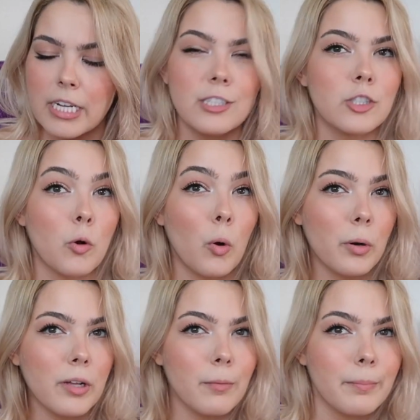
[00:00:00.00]

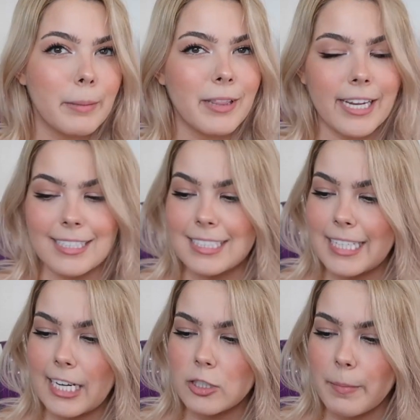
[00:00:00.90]
tutorial, maybe like a
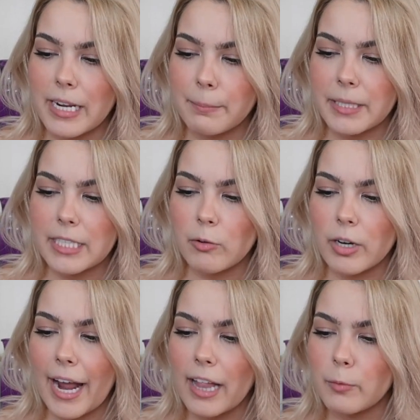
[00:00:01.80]
stage makeup-y
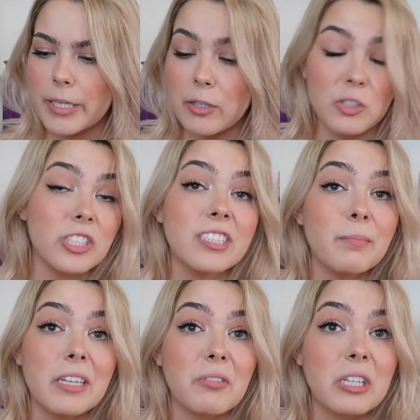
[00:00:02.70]
or Halloween or just
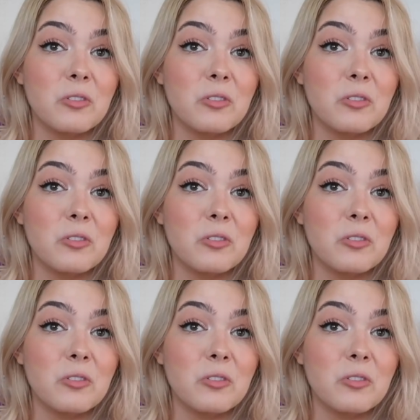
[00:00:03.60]
something really